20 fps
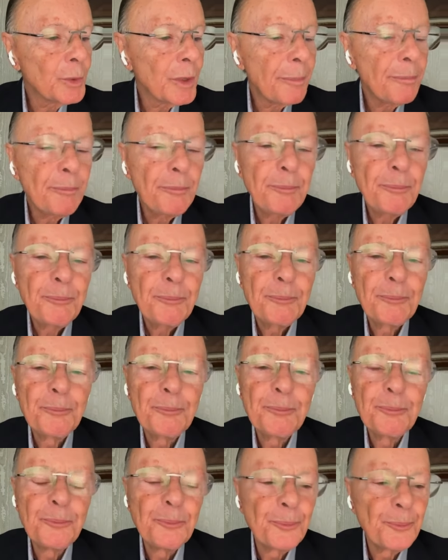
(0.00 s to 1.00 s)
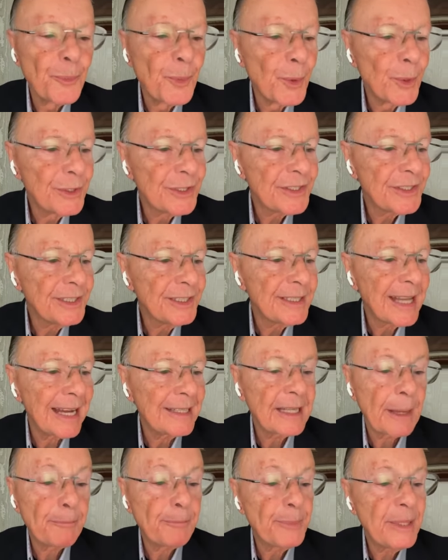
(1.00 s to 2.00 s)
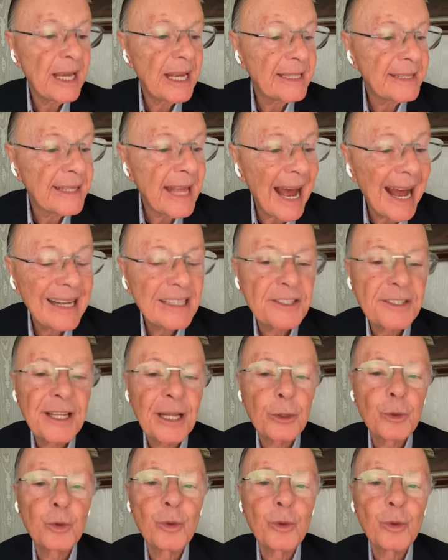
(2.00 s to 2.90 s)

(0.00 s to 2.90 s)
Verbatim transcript: the kindness of your youth.